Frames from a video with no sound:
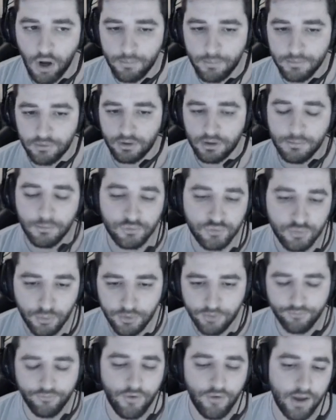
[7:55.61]
You're able to
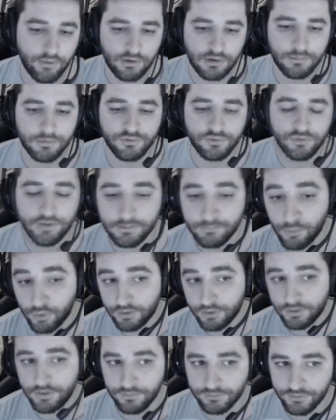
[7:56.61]
refrag, you're able to get more
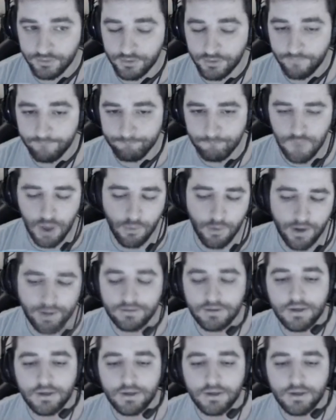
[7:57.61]
kills here. All right.